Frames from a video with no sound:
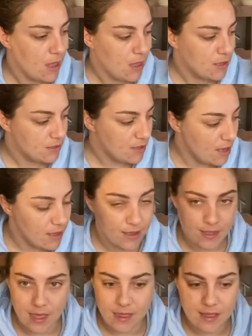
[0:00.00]
So
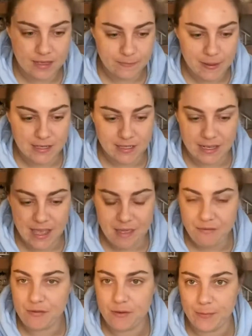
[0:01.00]
yeah, that's basically
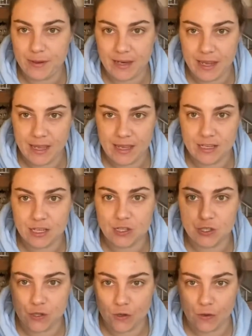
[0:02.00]
everything we need
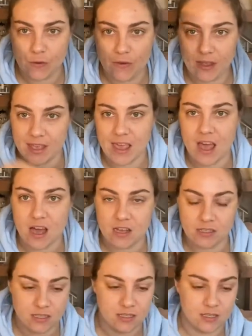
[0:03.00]
to get
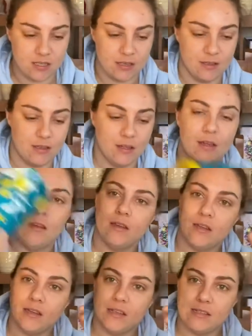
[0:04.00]
us
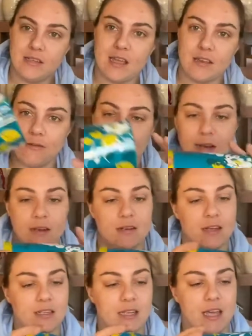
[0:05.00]
decorating
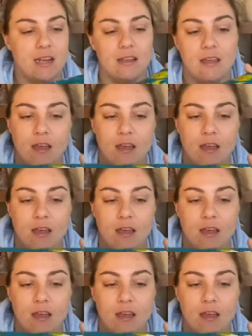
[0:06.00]
a tin.